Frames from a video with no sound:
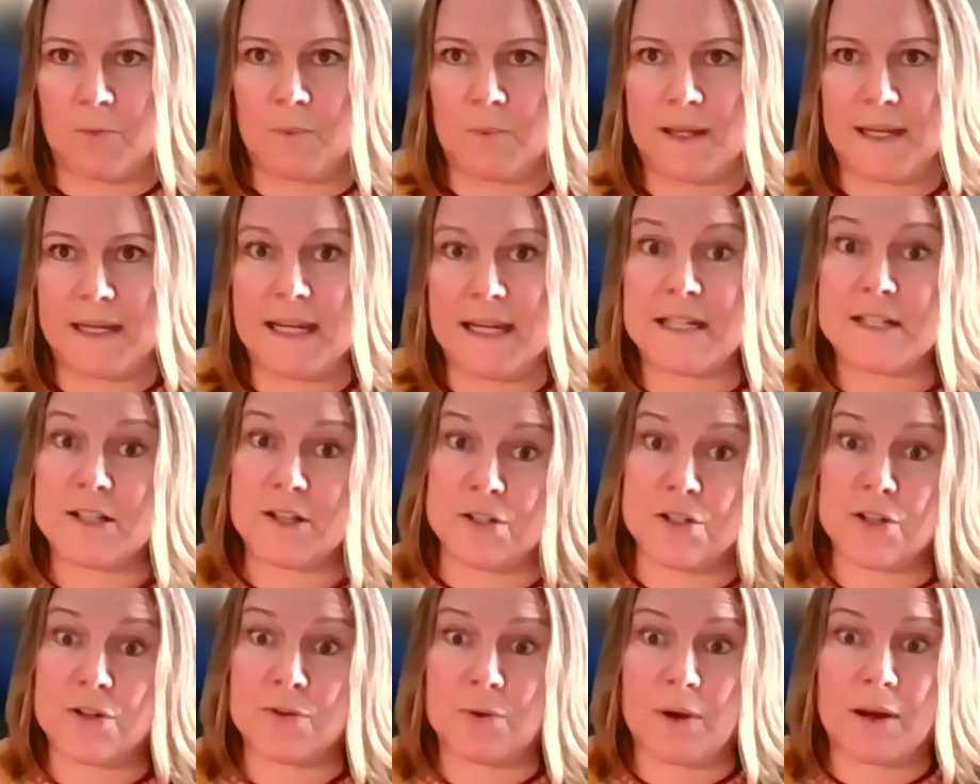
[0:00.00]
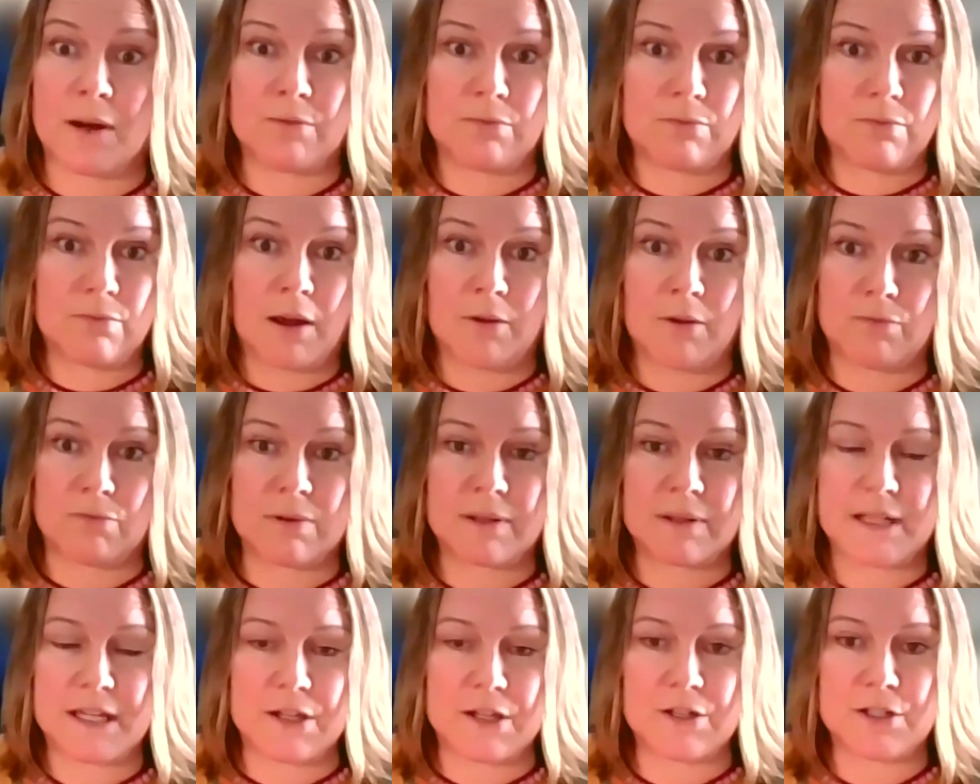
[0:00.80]
need to do a
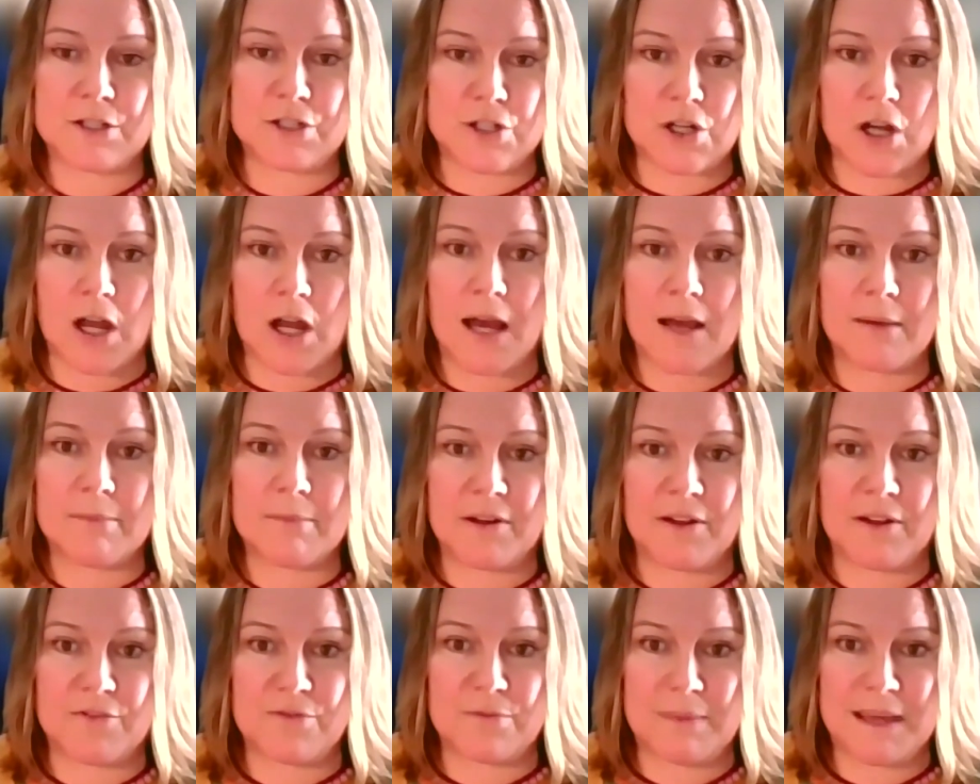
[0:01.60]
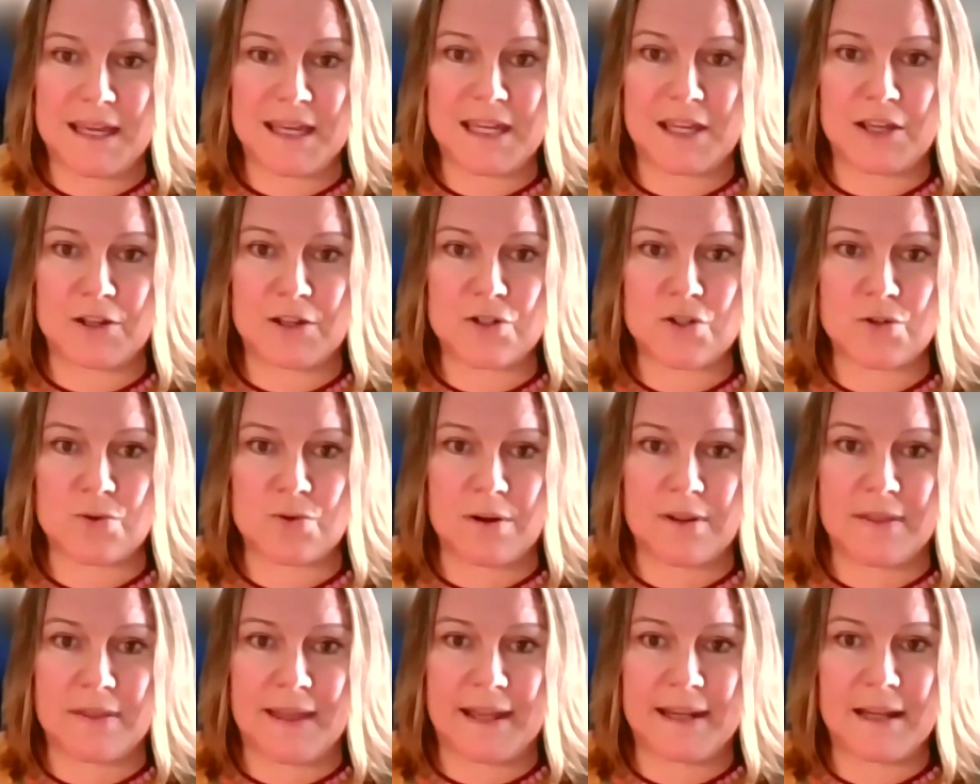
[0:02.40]
really good job of making
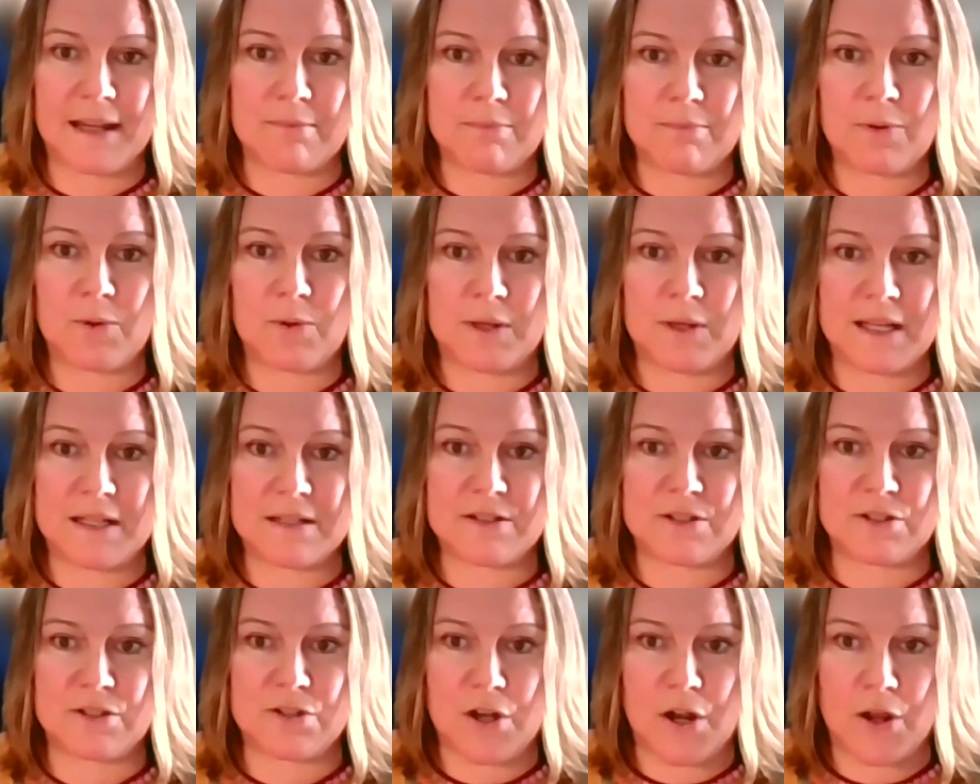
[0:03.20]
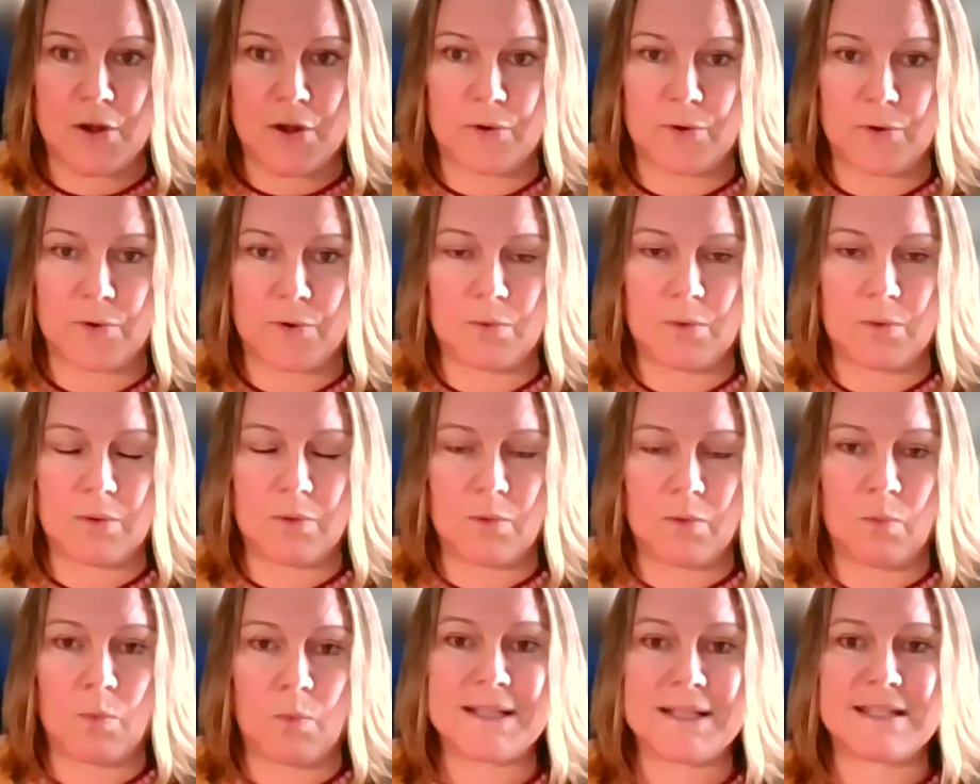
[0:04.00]
sure that employees know
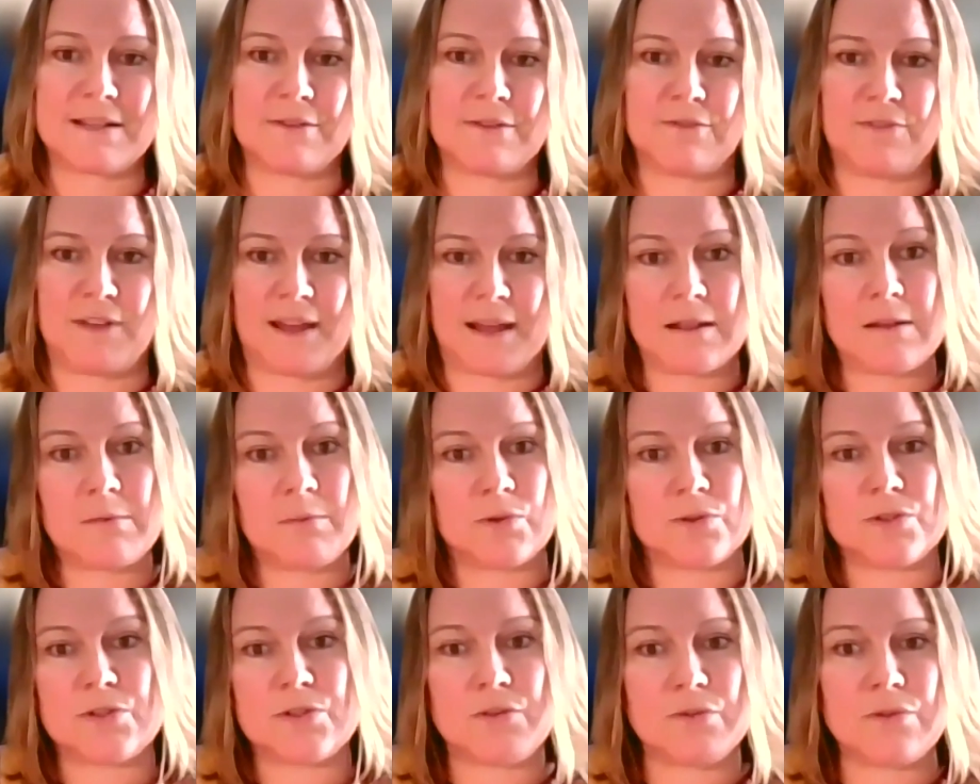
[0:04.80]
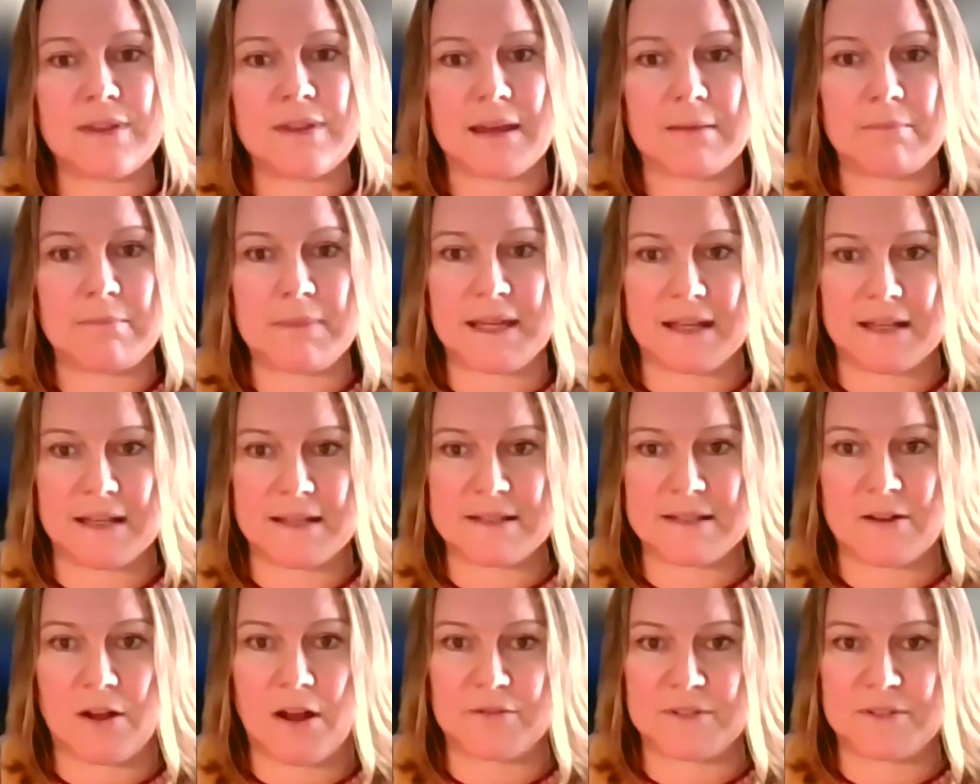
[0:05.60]
what's available to them,
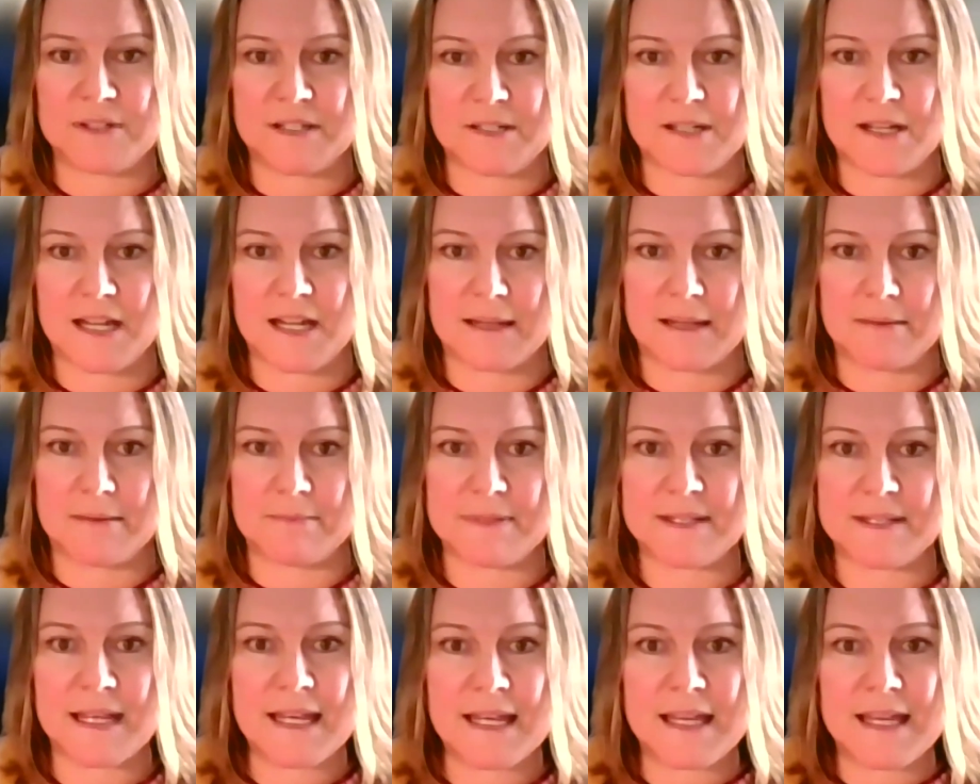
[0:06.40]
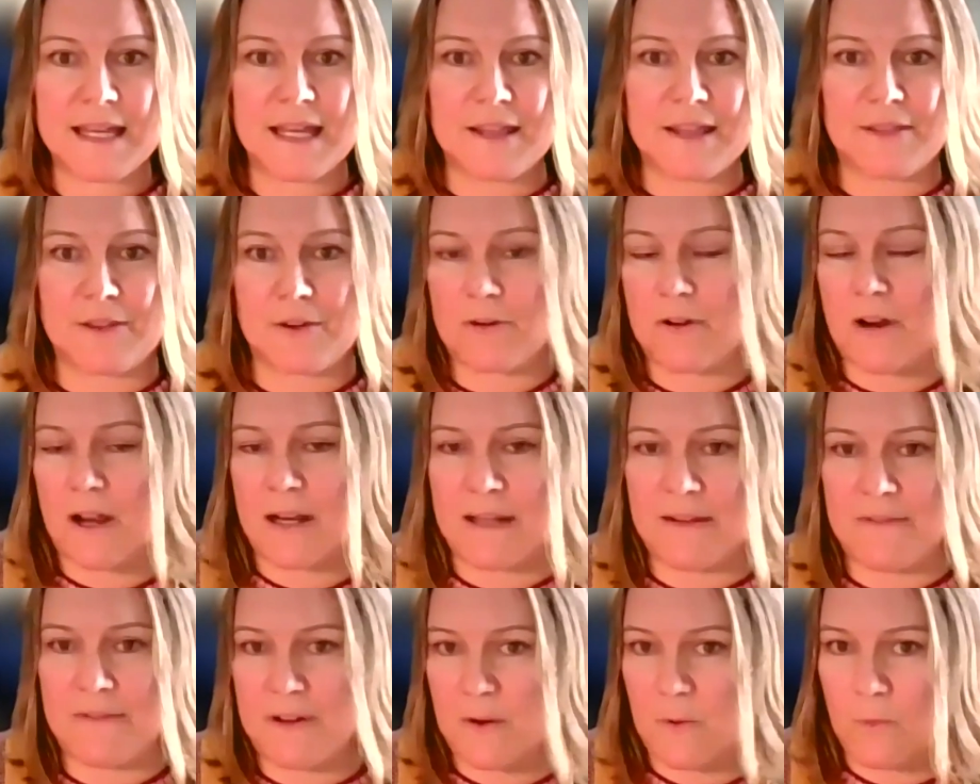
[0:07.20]
because oftentimes they're not
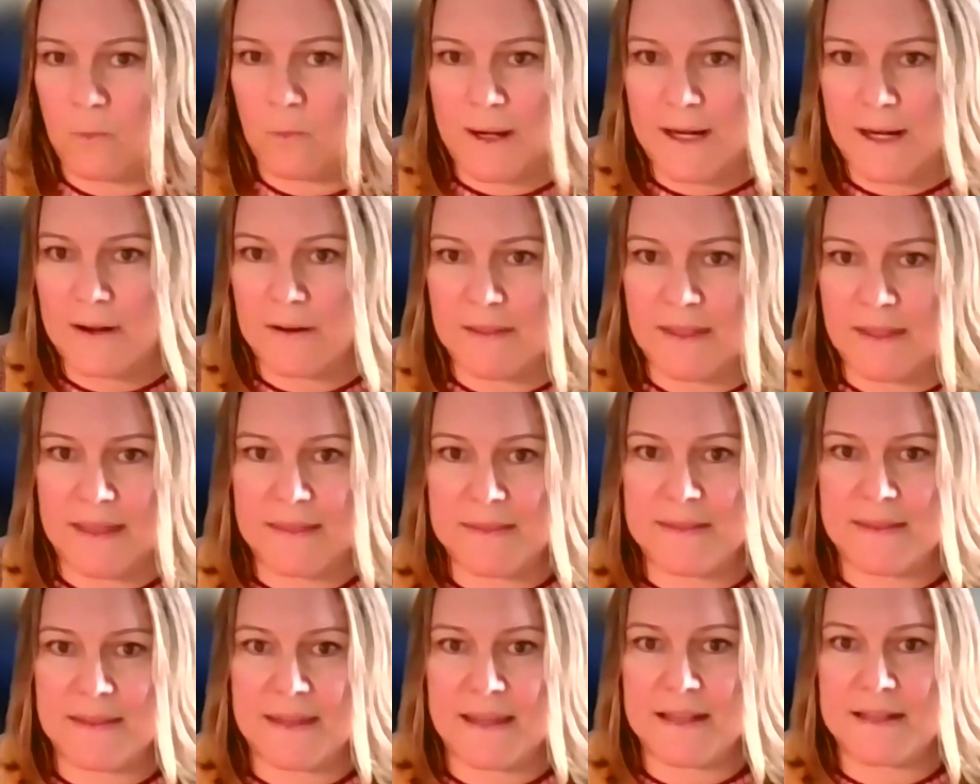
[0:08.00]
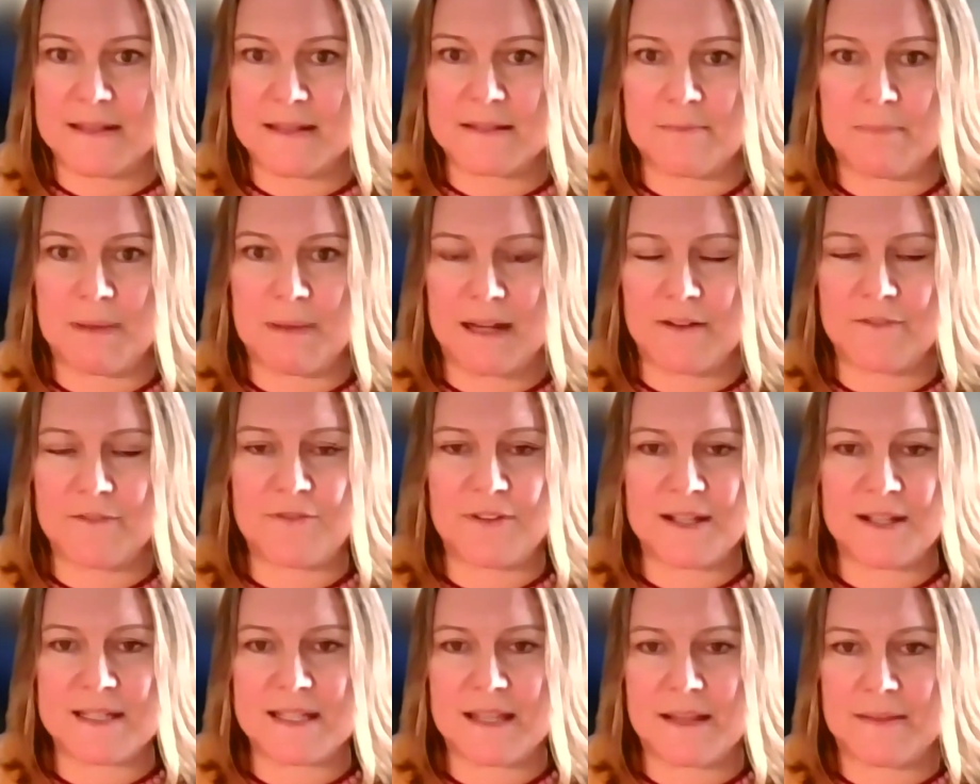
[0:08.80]
even aware that these
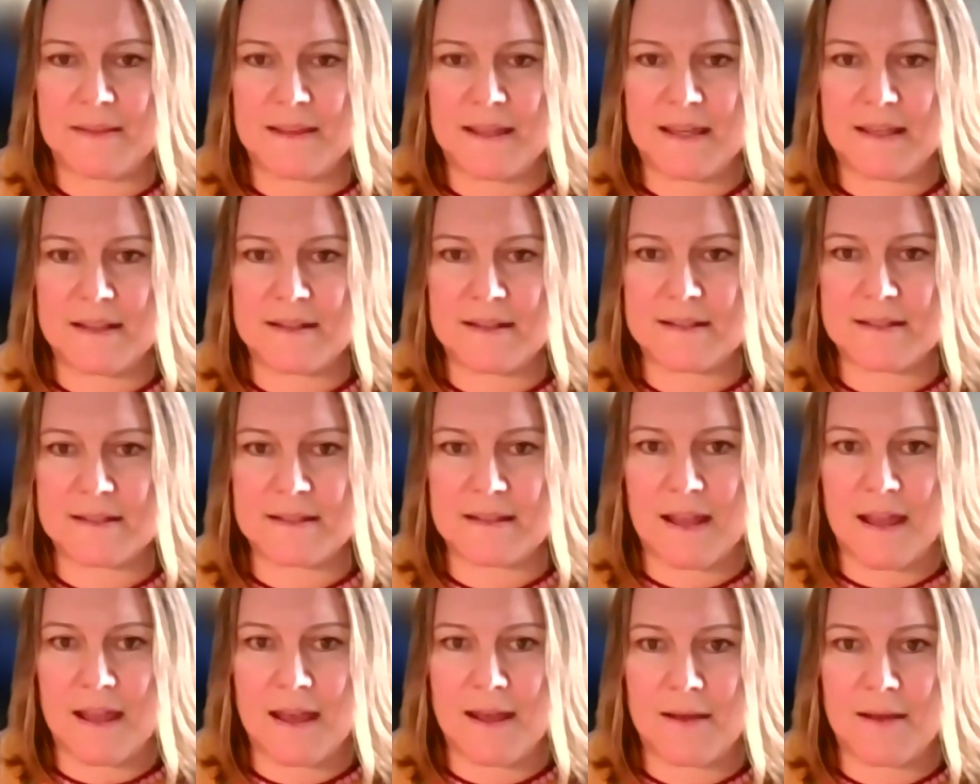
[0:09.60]
benefits and these